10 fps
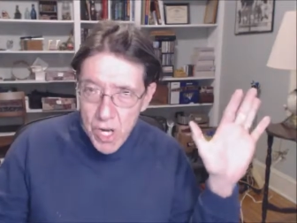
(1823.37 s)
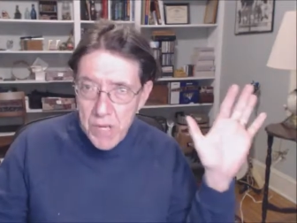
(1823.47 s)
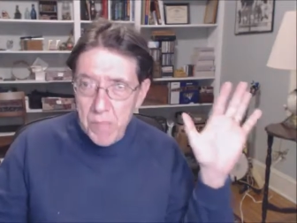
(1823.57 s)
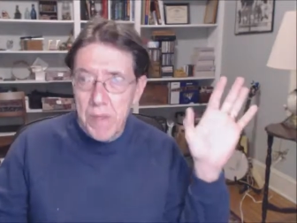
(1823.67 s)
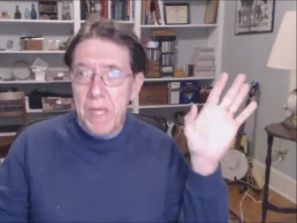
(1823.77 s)

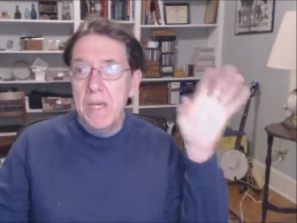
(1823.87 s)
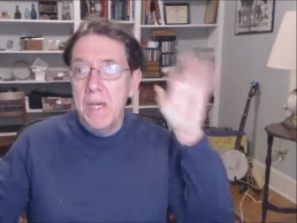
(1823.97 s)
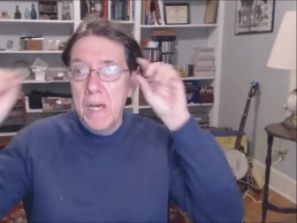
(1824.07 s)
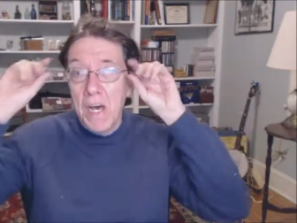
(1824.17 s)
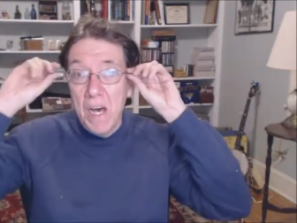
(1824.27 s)
trying to
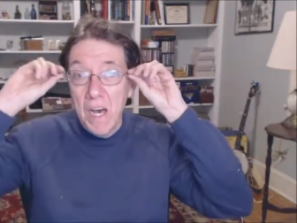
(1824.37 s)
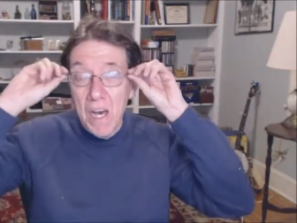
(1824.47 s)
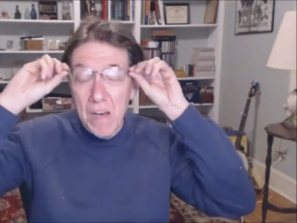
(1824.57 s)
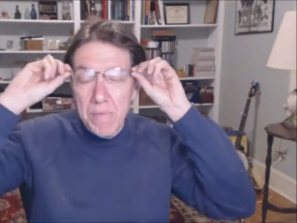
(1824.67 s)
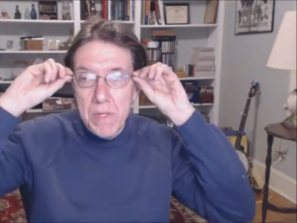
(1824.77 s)
be
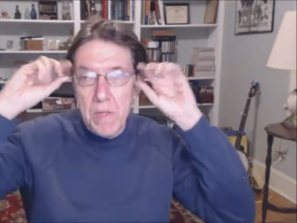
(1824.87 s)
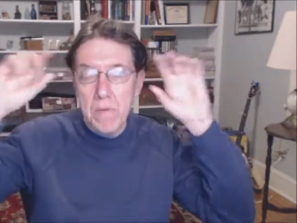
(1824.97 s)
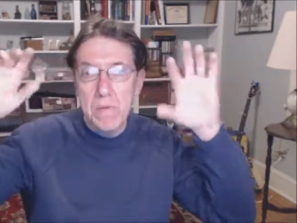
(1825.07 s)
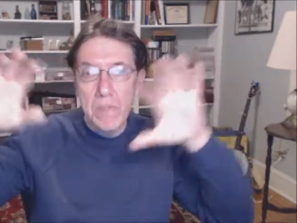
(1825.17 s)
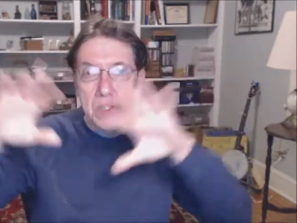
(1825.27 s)
uh, you
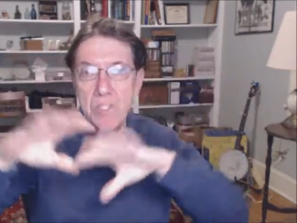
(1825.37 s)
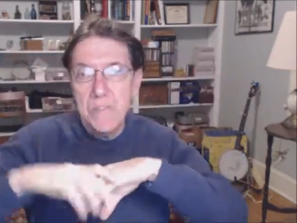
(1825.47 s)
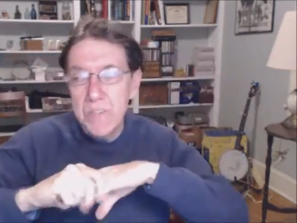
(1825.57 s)
know